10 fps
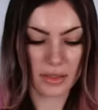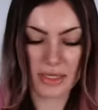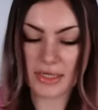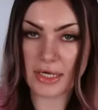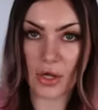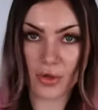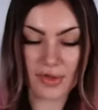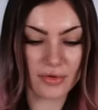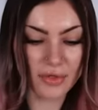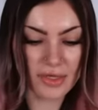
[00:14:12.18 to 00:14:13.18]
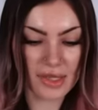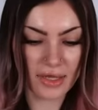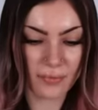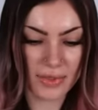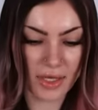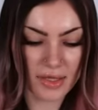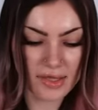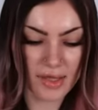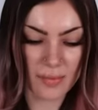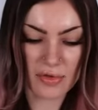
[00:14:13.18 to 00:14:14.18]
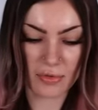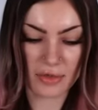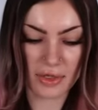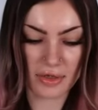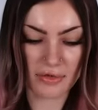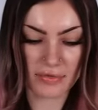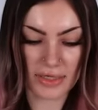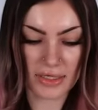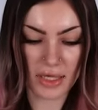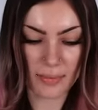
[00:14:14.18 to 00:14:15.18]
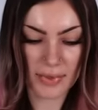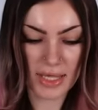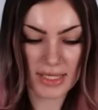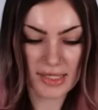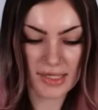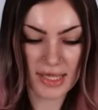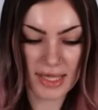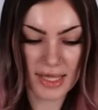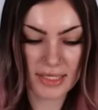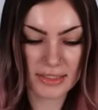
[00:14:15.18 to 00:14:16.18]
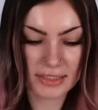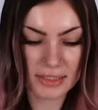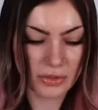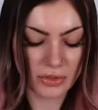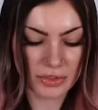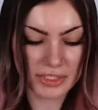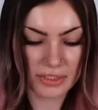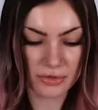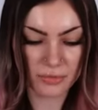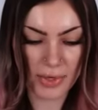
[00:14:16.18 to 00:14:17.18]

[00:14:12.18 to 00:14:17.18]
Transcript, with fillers: And then it also looks like we got some sort of like cupcake stand or tiered